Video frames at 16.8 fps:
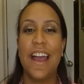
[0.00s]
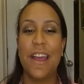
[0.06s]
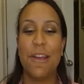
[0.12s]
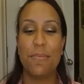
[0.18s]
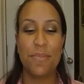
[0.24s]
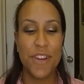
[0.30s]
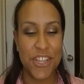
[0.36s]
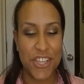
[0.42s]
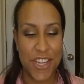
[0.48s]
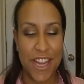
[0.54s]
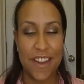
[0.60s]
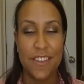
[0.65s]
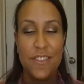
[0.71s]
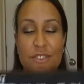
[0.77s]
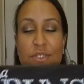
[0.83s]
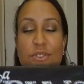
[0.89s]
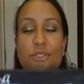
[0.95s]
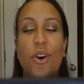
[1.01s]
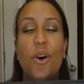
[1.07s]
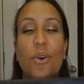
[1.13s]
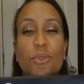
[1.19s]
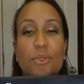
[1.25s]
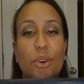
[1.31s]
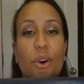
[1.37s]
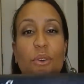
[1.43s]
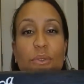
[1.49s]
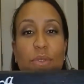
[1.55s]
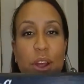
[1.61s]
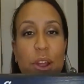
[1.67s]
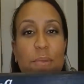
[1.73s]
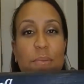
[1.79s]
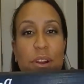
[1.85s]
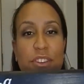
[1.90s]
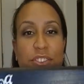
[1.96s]
I appreciate so, so
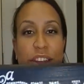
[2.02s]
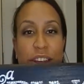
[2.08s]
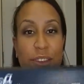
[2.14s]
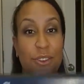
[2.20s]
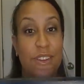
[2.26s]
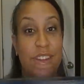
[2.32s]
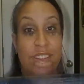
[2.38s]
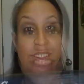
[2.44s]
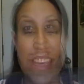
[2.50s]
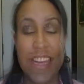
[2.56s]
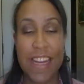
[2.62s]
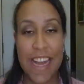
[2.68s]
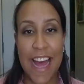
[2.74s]
very much that and you did this.